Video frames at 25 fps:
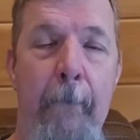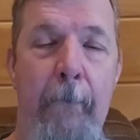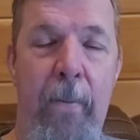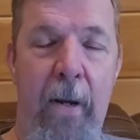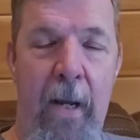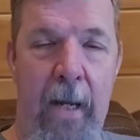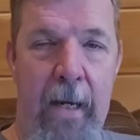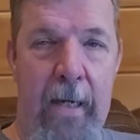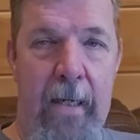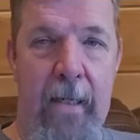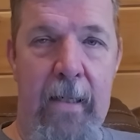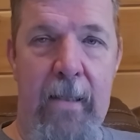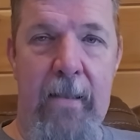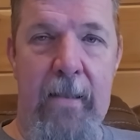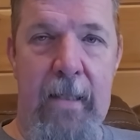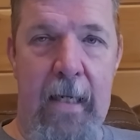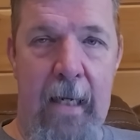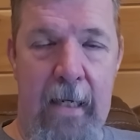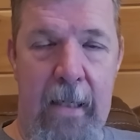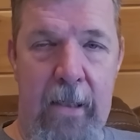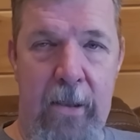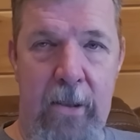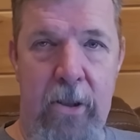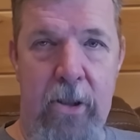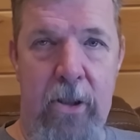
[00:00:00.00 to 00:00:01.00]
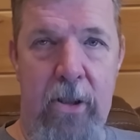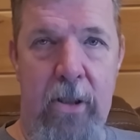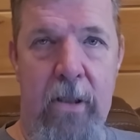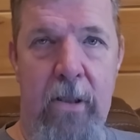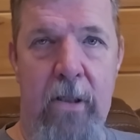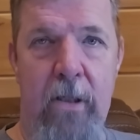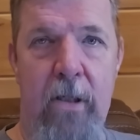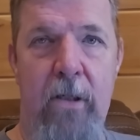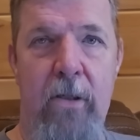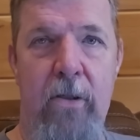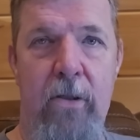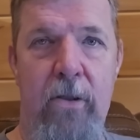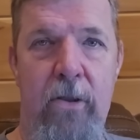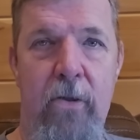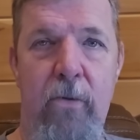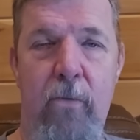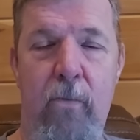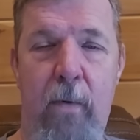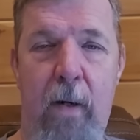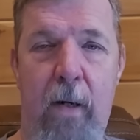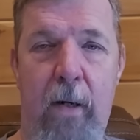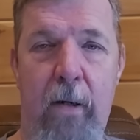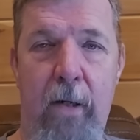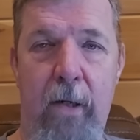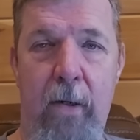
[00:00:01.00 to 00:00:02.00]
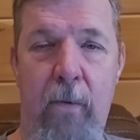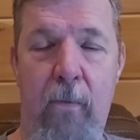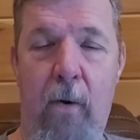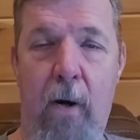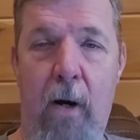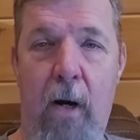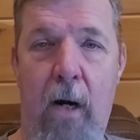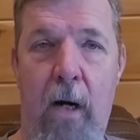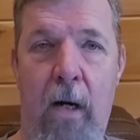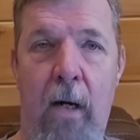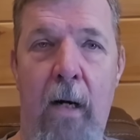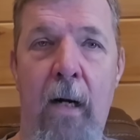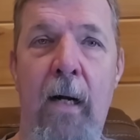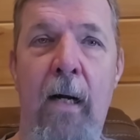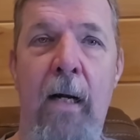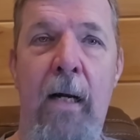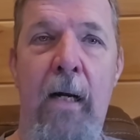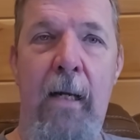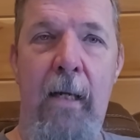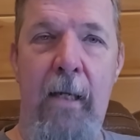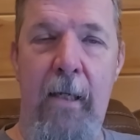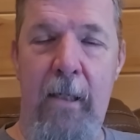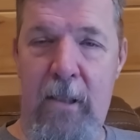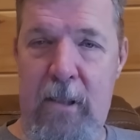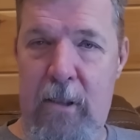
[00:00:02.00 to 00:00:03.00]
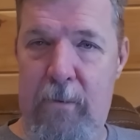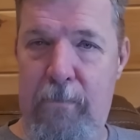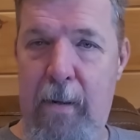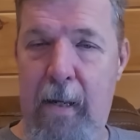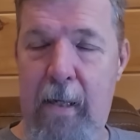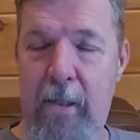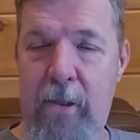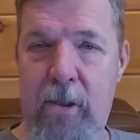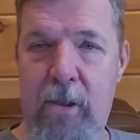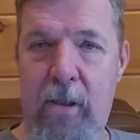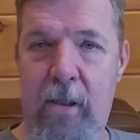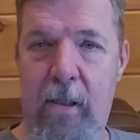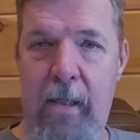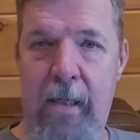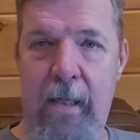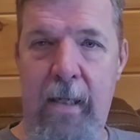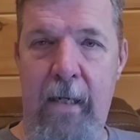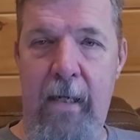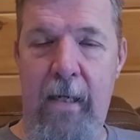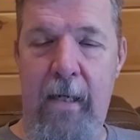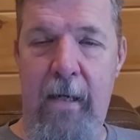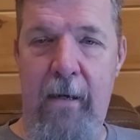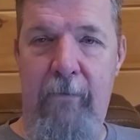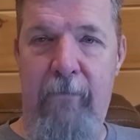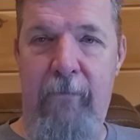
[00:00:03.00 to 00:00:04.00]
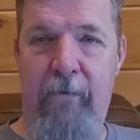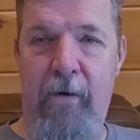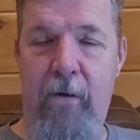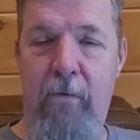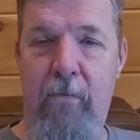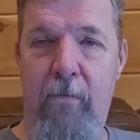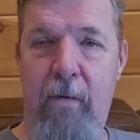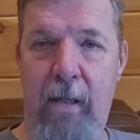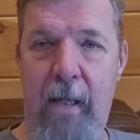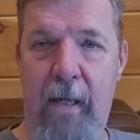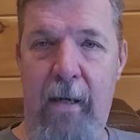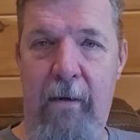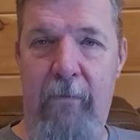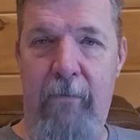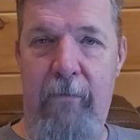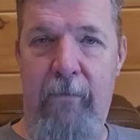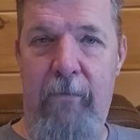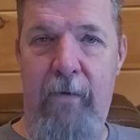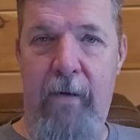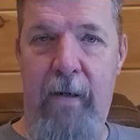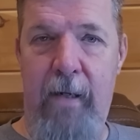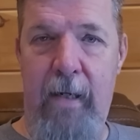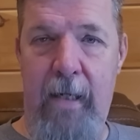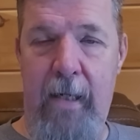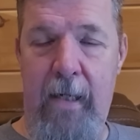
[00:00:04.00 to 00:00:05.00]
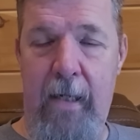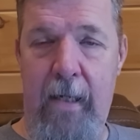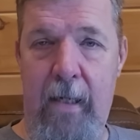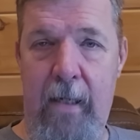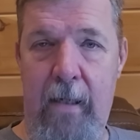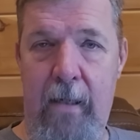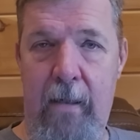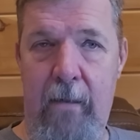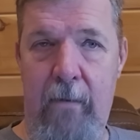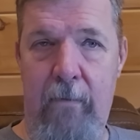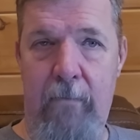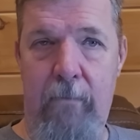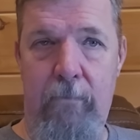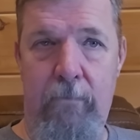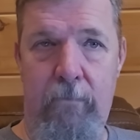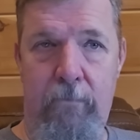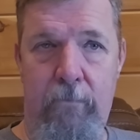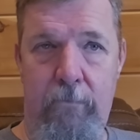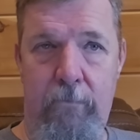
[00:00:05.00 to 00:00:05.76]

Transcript: Pay attention to where you are especially if you live in